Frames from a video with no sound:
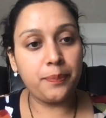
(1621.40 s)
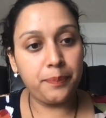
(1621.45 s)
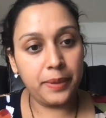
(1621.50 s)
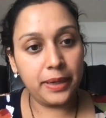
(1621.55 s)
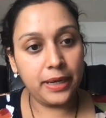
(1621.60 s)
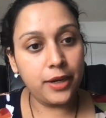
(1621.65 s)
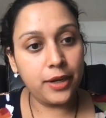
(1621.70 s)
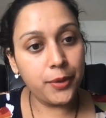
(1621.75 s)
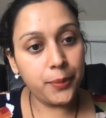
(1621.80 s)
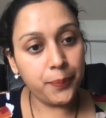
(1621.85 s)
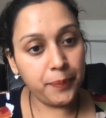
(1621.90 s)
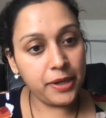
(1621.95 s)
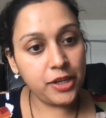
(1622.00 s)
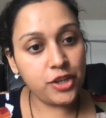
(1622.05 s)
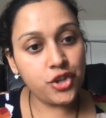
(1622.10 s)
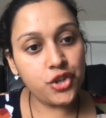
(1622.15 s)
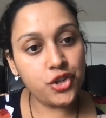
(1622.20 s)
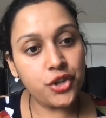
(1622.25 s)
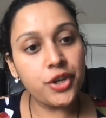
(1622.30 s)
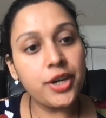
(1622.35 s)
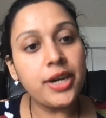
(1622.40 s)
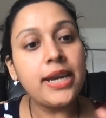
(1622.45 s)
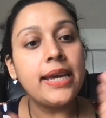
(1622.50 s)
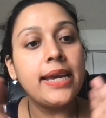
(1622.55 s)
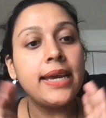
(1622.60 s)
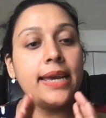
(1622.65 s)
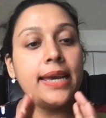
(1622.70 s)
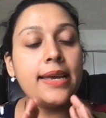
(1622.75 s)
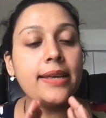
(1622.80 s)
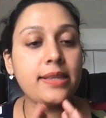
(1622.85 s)
the bigger picture
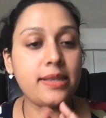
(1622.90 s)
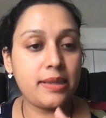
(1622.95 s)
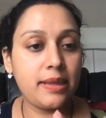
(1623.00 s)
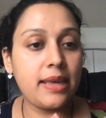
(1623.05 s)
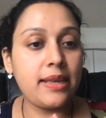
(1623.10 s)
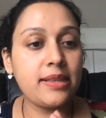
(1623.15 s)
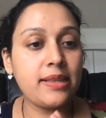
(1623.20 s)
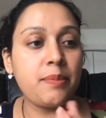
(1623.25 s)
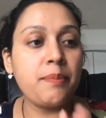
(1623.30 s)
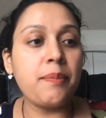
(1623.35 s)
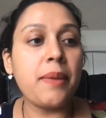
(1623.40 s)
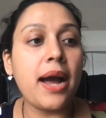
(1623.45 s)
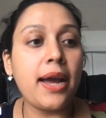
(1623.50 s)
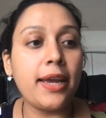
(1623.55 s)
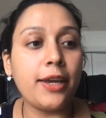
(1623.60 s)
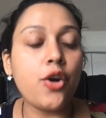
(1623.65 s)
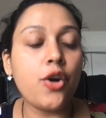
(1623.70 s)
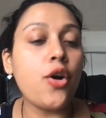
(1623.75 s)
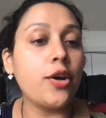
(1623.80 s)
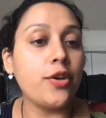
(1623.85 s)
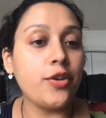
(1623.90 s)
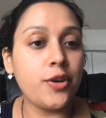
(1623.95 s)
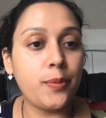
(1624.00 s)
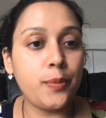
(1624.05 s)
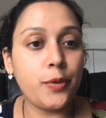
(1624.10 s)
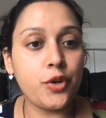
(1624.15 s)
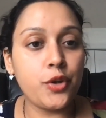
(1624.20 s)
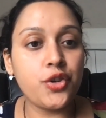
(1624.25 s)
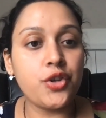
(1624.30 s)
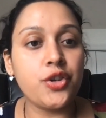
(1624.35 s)
is my
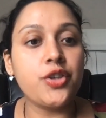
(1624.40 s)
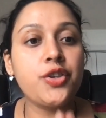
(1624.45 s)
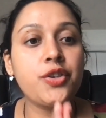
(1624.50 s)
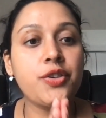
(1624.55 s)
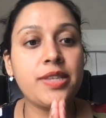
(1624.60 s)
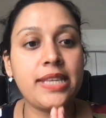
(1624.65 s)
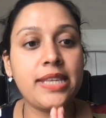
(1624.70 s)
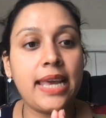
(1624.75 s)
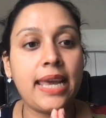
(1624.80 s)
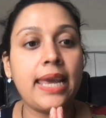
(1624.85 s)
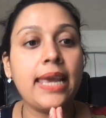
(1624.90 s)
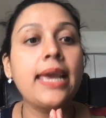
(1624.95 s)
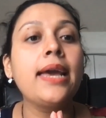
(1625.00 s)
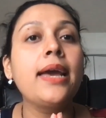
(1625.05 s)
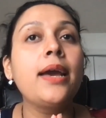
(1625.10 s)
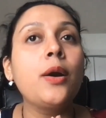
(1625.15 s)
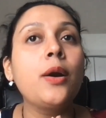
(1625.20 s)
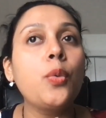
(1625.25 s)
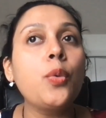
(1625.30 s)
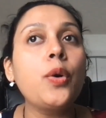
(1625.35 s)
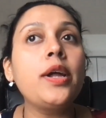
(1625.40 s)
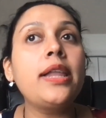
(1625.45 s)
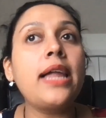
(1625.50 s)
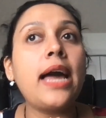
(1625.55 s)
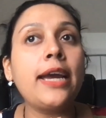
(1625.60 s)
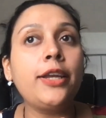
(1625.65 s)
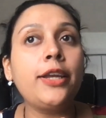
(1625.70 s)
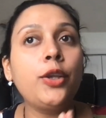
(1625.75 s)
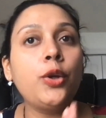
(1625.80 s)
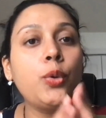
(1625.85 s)
contribution to say,
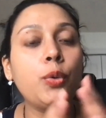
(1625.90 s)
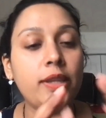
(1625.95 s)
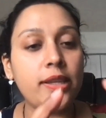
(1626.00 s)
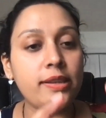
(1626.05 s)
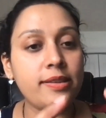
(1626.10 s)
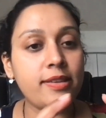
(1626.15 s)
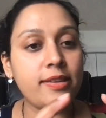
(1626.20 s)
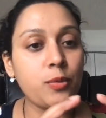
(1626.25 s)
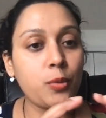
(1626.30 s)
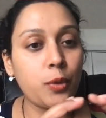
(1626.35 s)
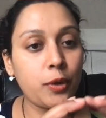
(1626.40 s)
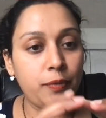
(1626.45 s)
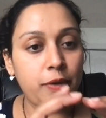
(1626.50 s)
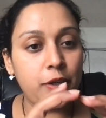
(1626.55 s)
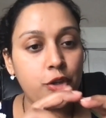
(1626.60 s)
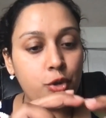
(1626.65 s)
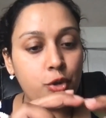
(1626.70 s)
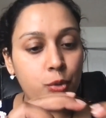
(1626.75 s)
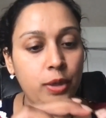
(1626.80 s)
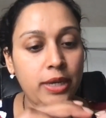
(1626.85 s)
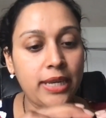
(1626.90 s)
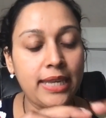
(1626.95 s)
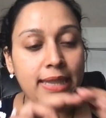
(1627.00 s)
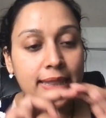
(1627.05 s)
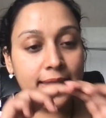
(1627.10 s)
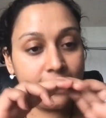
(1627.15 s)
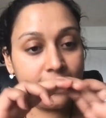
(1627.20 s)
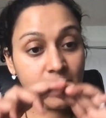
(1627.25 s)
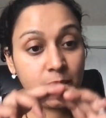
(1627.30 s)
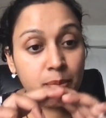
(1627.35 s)
well, I know this is what we're doing
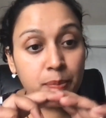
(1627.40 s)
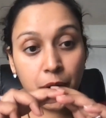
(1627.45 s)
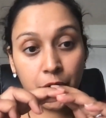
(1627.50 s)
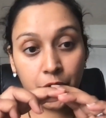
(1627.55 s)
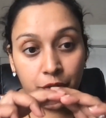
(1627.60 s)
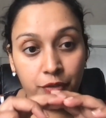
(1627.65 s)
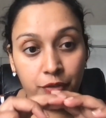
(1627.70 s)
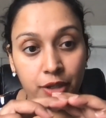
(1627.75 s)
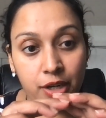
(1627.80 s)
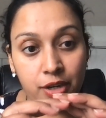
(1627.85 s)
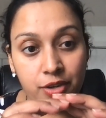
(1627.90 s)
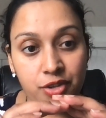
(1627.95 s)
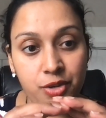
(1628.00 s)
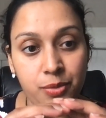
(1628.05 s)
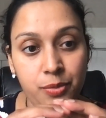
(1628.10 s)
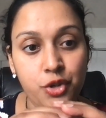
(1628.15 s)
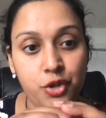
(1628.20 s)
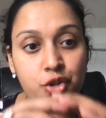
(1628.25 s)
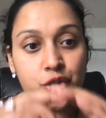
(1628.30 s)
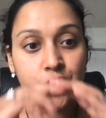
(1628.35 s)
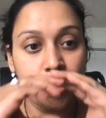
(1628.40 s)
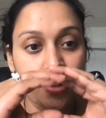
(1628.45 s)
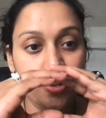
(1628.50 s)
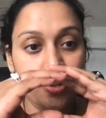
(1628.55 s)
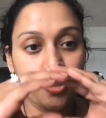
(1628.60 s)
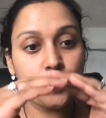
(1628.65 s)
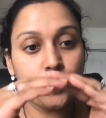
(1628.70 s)
in this part of the customer journey.